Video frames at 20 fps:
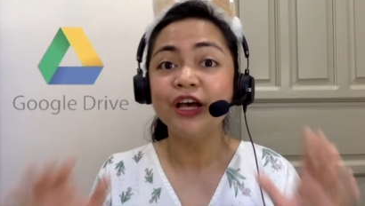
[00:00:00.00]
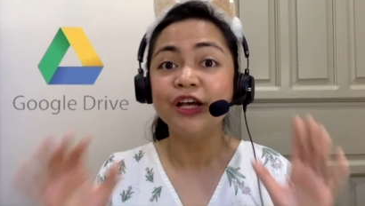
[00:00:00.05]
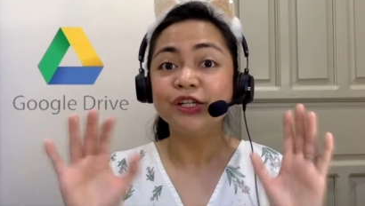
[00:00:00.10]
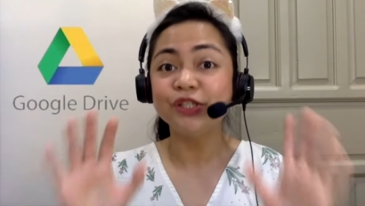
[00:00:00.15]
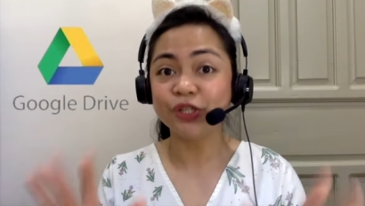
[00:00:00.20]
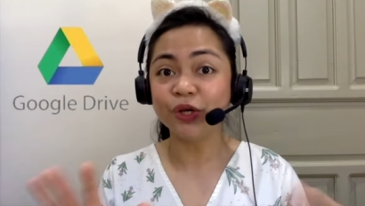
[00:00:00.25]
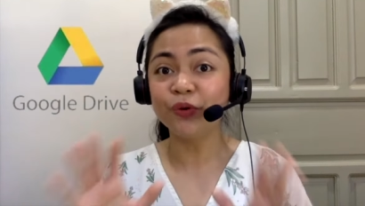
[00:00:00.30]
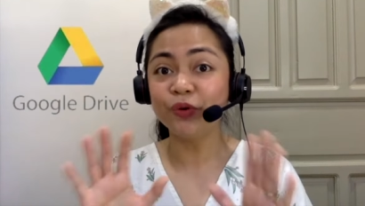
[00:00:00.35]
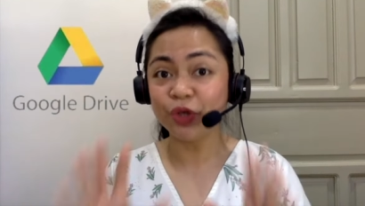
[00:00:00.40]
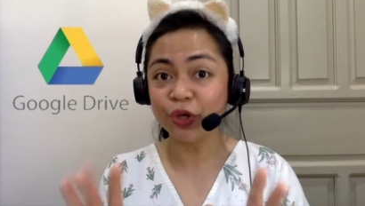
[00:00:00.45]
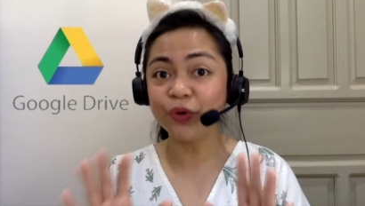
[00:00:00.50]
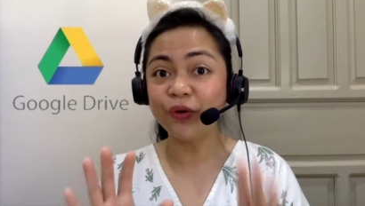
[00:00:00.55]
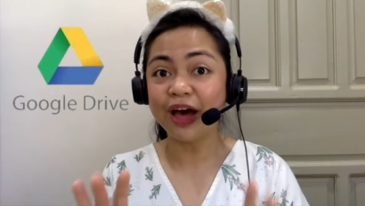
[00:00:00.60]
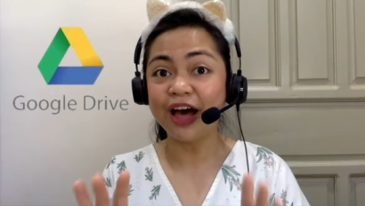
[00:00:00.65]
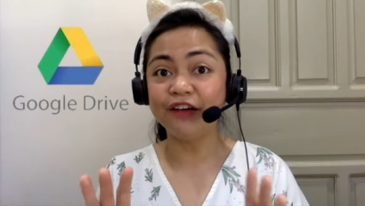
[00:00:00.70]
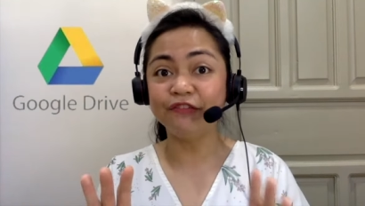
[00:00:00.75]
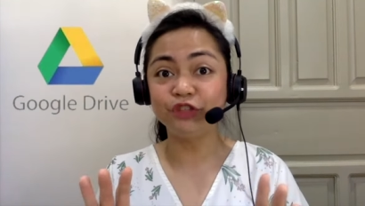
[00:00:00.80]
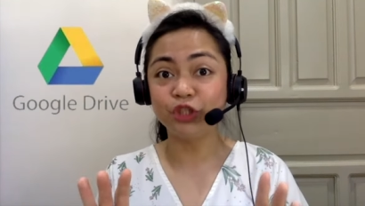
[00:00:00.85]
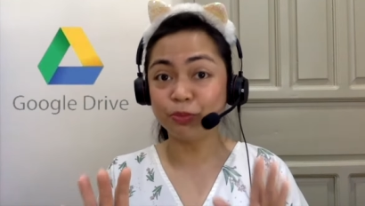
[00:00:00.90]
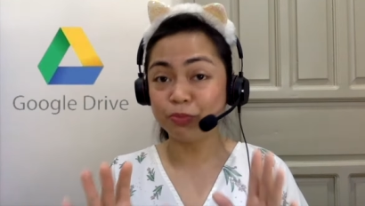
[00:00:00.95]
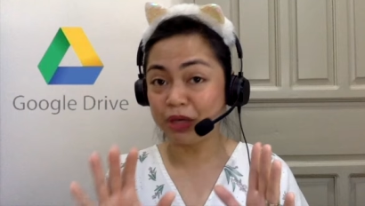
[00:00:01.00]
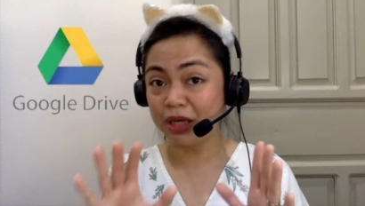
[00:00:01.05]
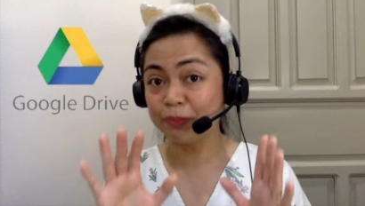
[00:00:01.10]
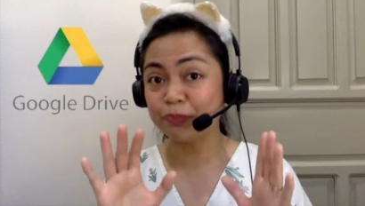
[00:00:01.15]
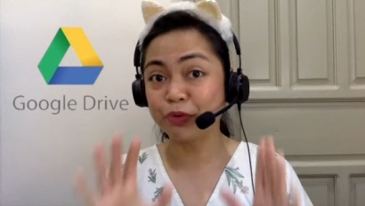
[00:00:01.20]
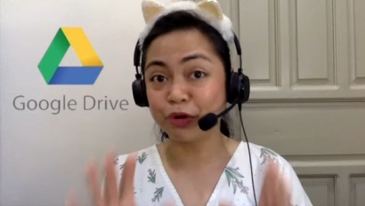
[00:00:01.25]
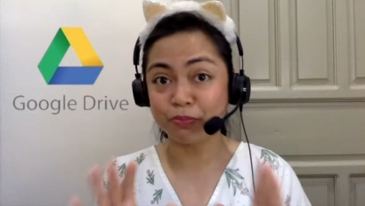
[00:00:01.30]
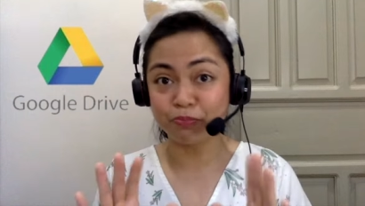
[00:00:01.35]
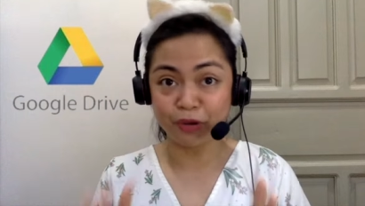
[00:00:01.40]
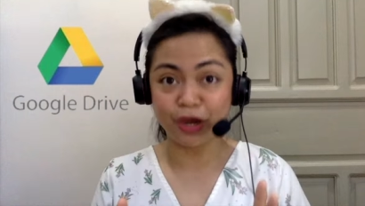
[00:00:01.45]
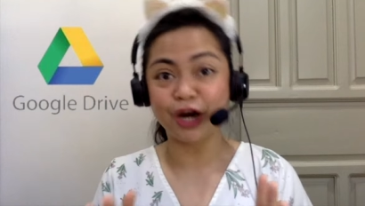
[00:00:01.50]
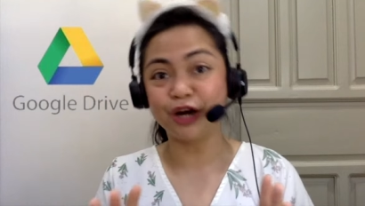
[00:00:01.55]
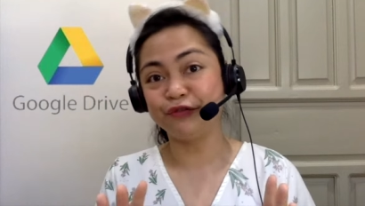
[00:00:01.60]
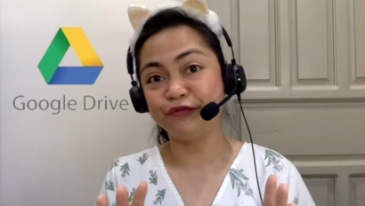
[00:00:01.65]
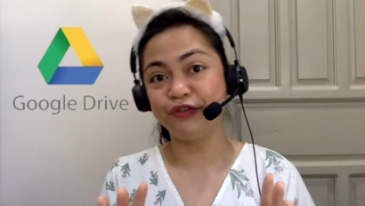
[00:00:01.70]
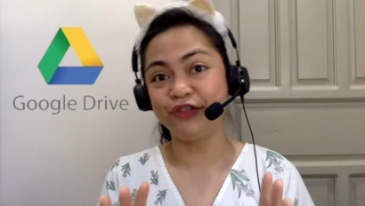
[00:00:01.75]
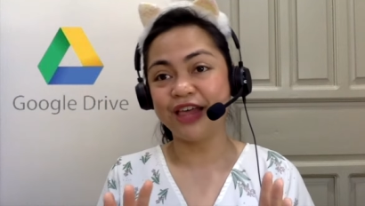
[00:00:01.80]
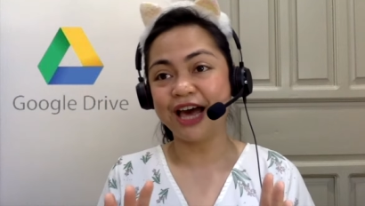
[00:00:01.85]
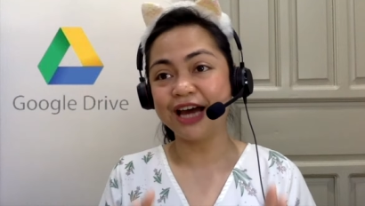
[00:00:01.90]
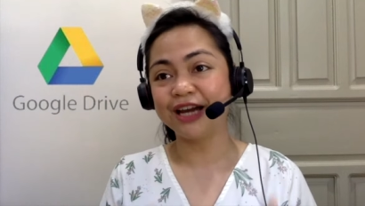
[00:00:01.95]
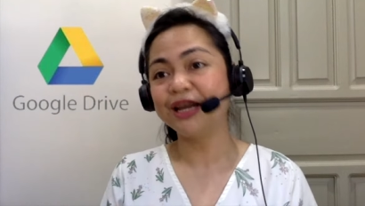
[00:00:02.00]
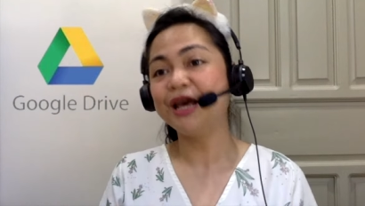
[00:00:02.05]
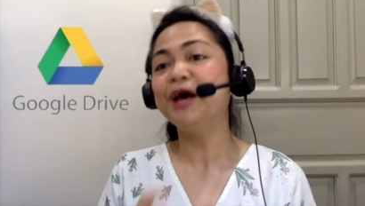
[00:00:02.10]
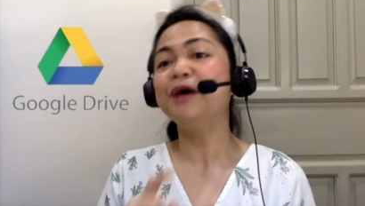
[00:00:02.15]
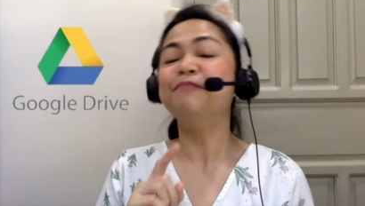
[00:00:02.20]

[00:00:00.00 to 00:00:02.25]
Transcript: So you have to be prepared for that.